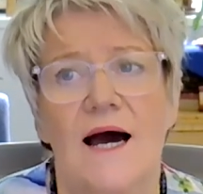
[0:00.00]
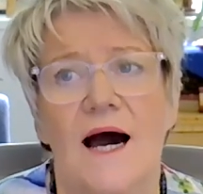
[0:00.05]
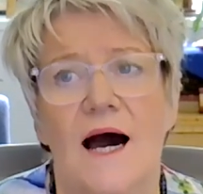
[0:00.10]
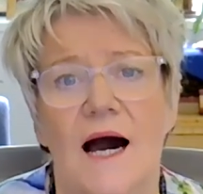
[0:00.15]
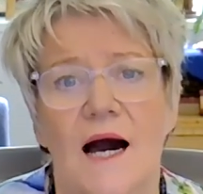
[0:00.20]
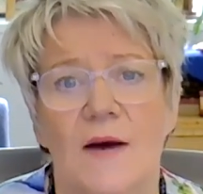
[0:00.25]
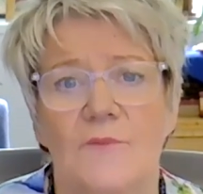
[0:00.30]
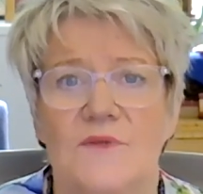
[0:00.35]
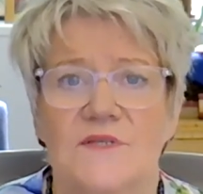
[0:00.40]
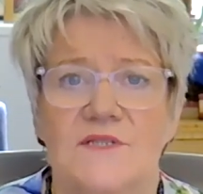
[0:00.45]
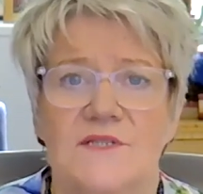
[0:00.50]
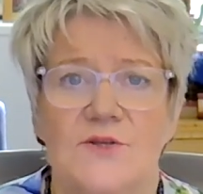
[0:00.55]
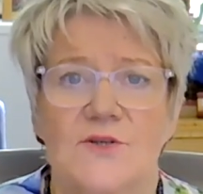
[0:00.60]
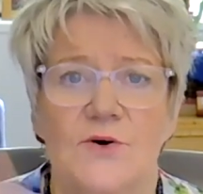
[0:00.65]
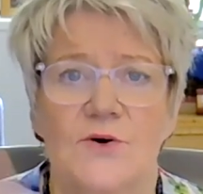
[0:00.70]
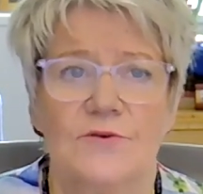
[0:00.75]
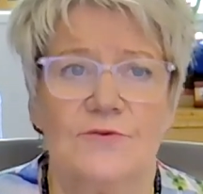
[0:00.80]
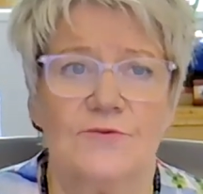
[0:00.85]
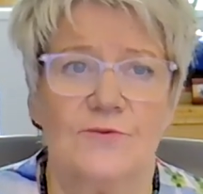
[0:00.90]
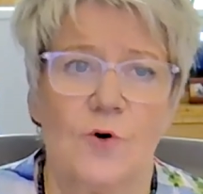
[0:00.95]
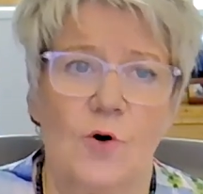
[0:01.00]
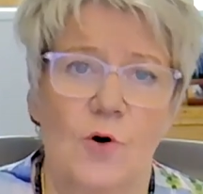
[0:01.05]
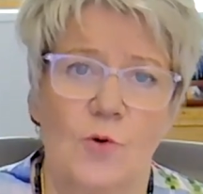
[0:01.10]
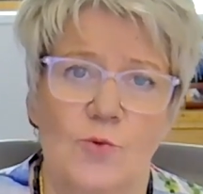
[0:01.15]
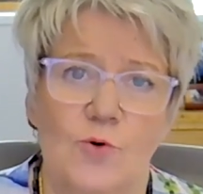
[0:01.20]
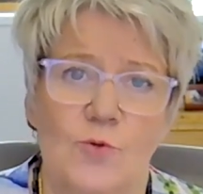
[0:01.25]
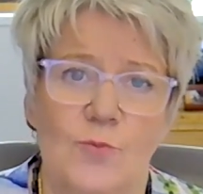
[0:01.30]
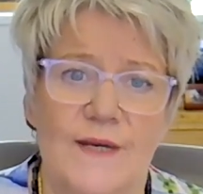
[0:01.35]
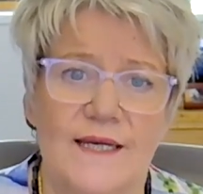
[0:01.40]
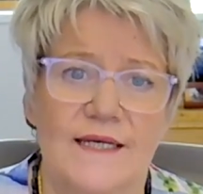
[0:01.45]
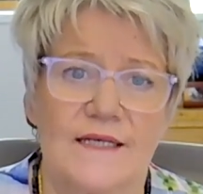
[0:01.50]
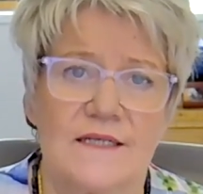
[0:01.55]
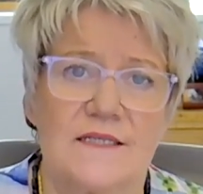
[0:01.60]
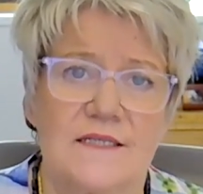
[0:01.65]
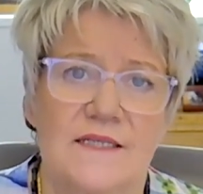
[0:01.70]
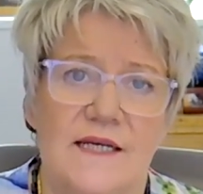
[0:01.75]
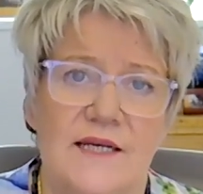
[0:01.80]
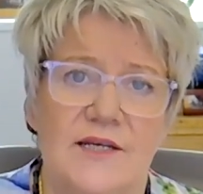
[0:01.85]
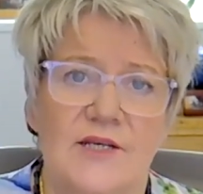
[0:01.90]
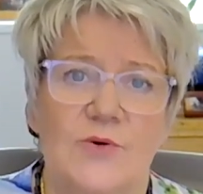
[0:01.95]
The Cert 4 will be
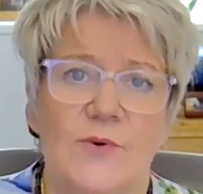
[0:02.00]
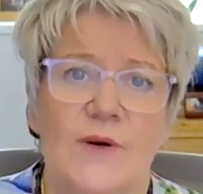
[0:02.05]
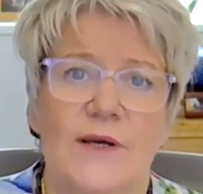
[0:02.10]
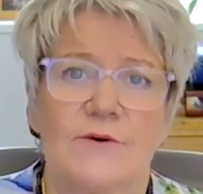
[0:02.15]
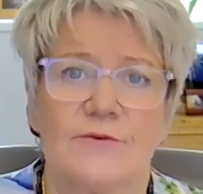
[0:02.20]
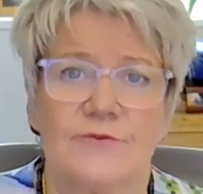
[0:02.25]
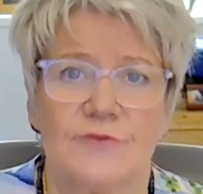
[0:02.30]
continuing